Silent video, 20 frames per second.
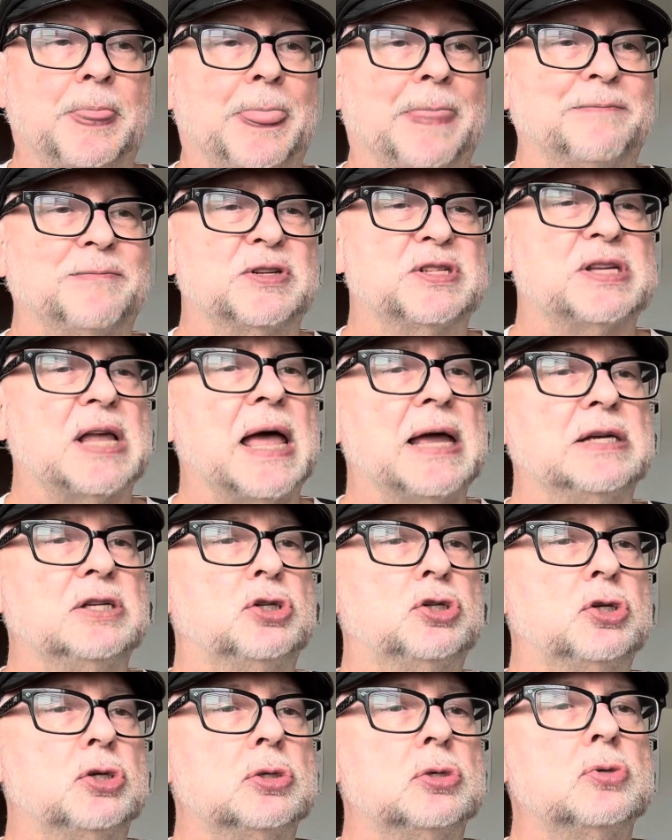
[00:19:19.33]
Side
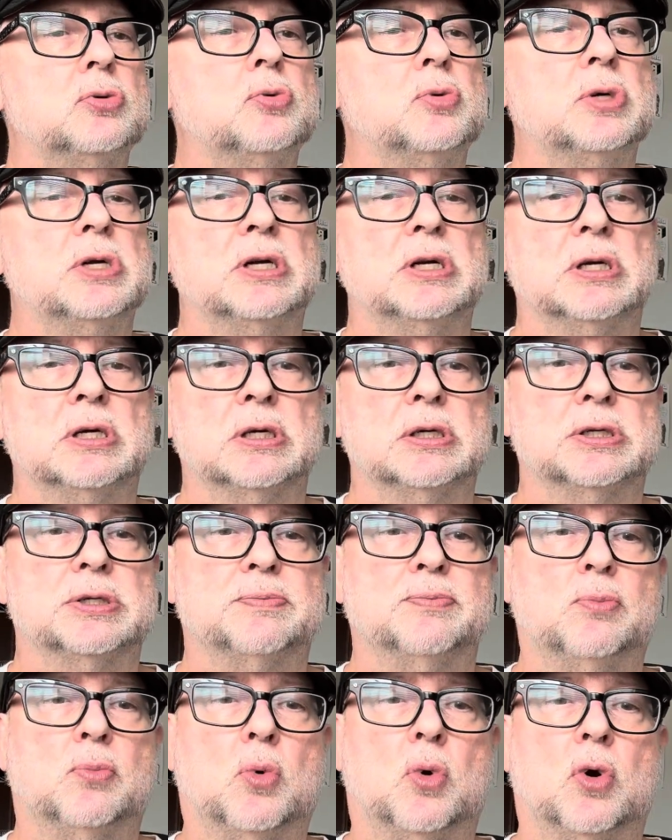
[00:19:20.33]
2 is
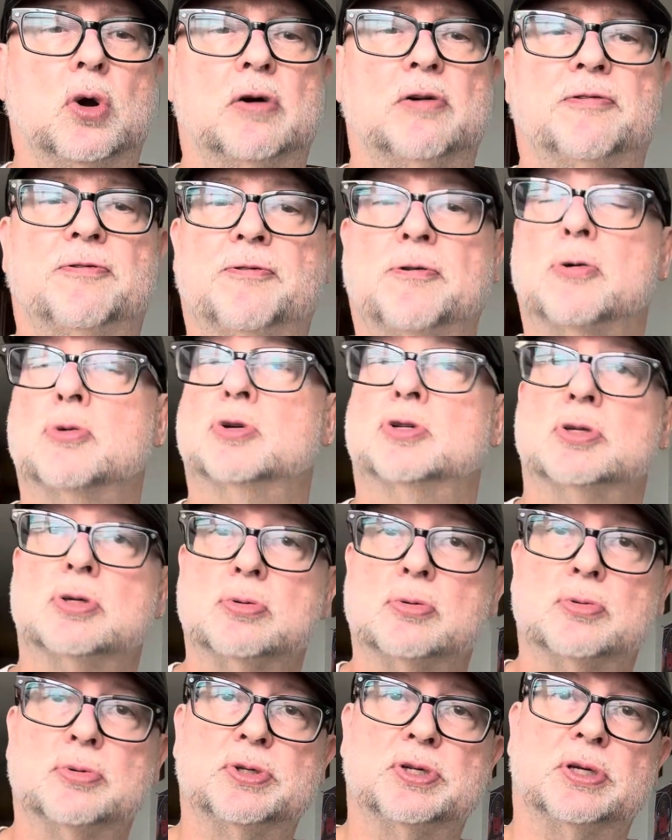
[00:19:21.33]
more folk
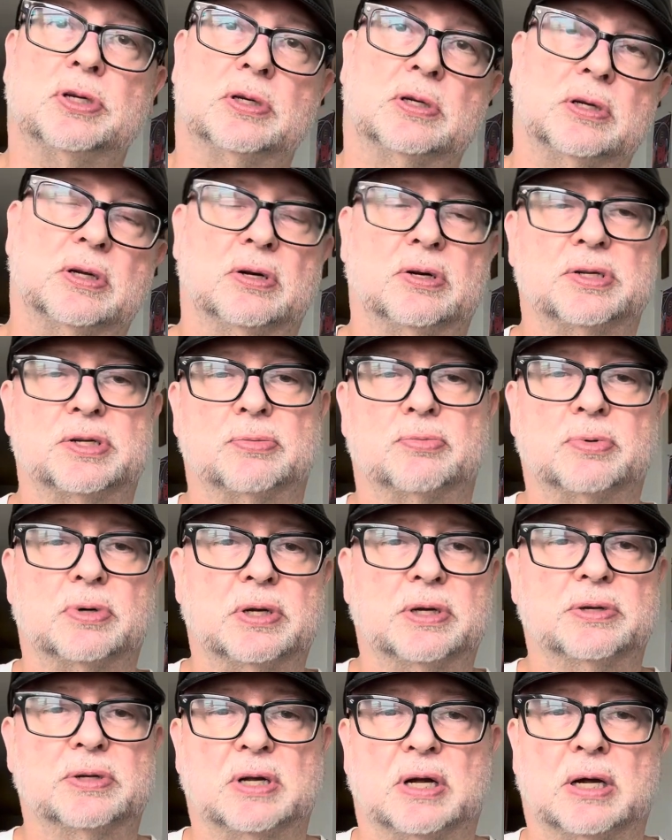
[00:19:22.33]
tunes, and there's a
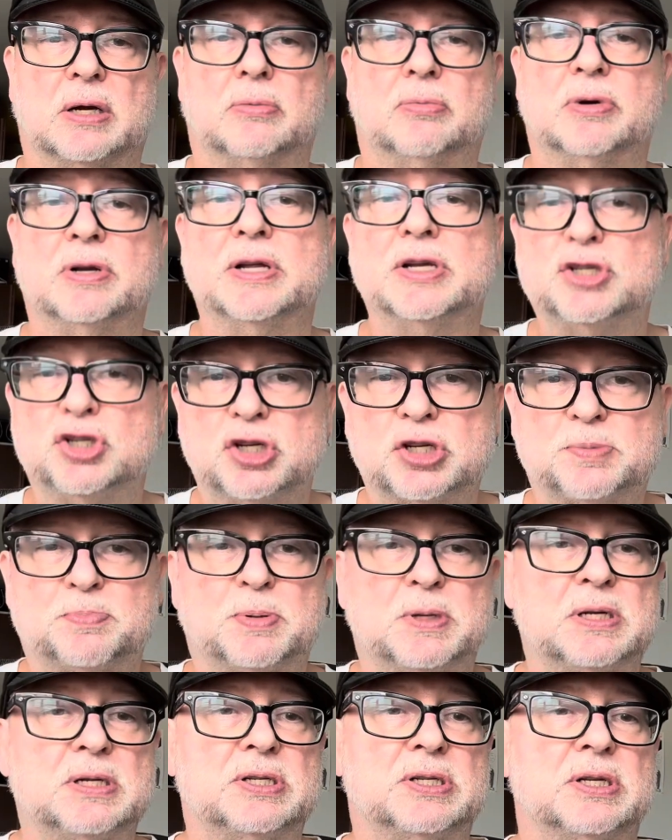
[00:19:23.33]
religious
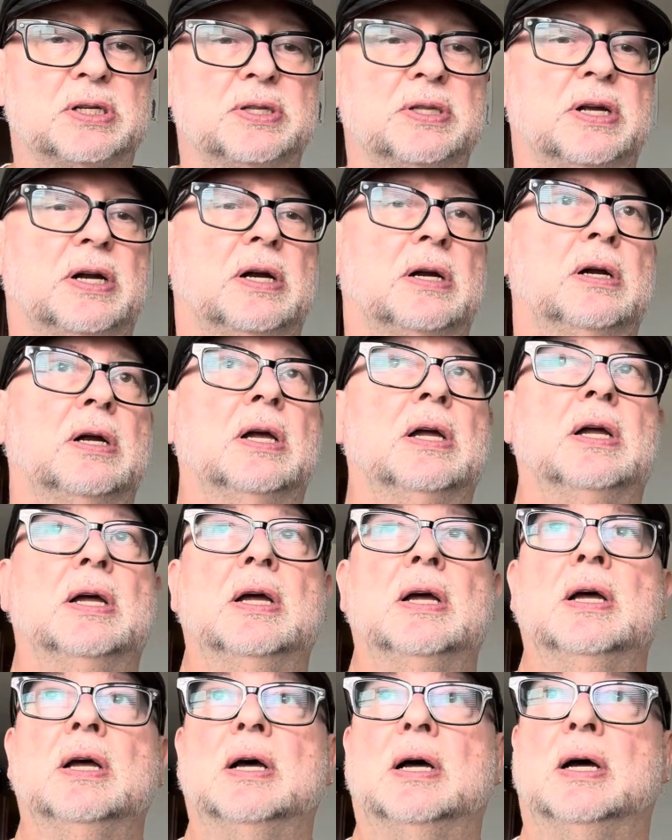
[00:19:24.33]
piece in there.
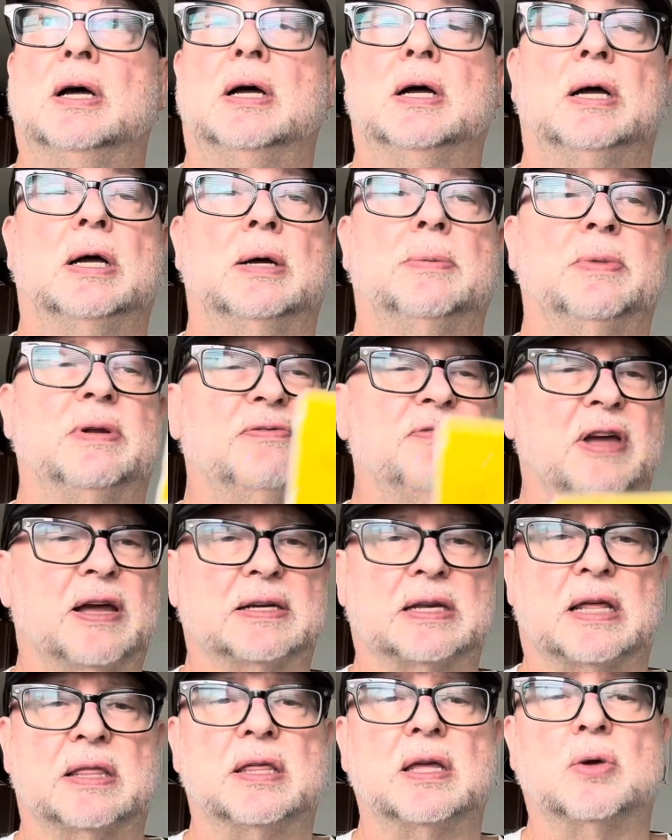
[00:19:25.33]
In
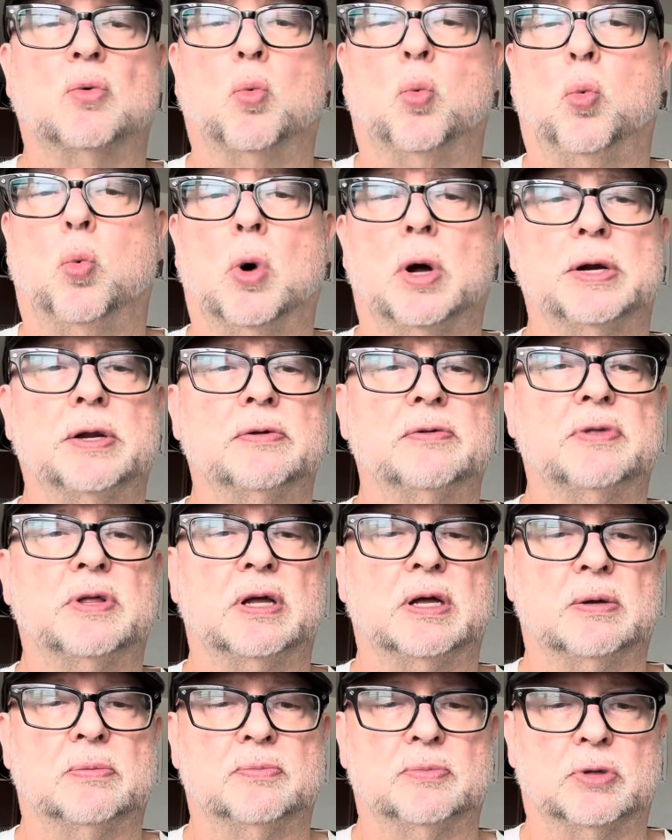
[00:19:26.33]
fact, I think one of
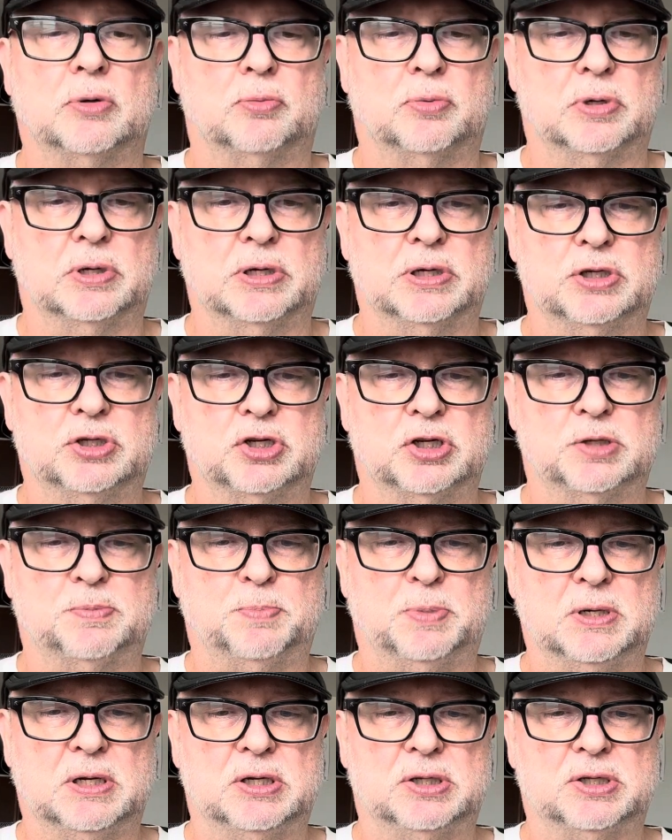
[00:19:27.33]
them, the religious
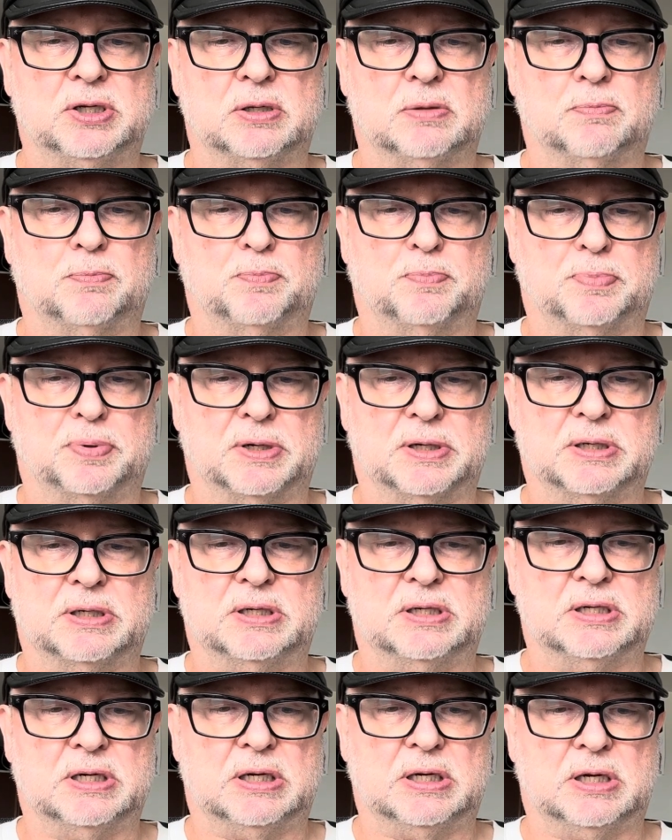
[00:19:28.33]
piece in
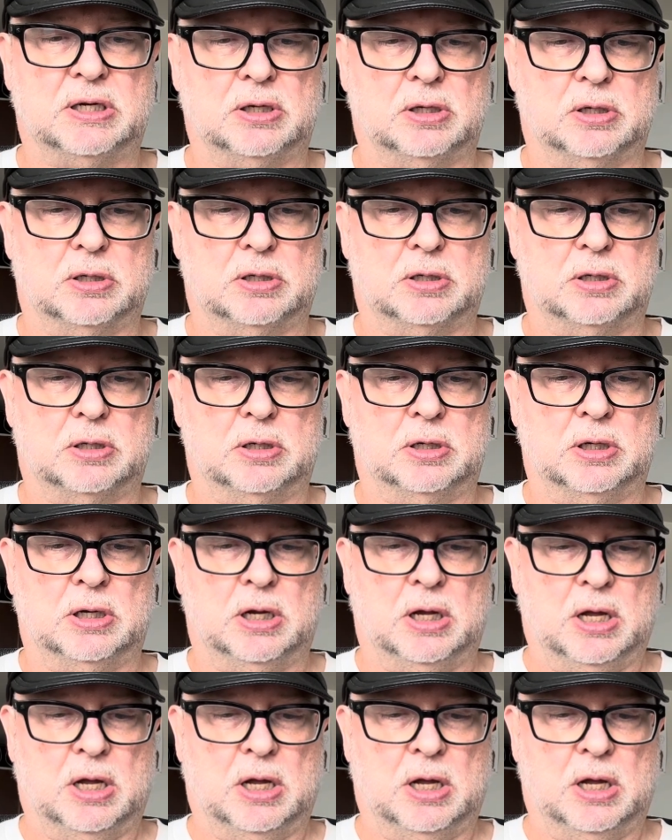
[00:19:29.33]
particular,